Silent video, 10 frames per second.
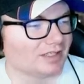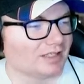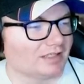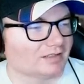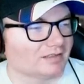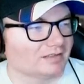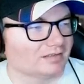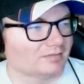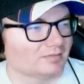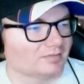lot,
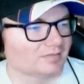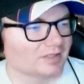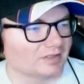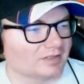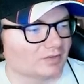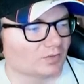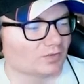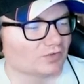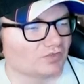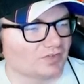Oh, it's
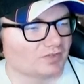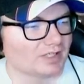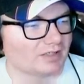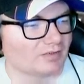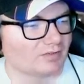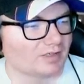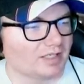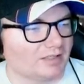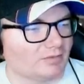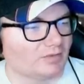orange fuel light
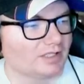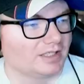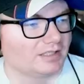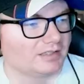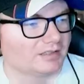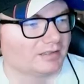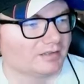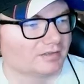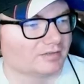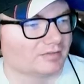already? What?
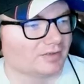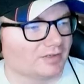Oh,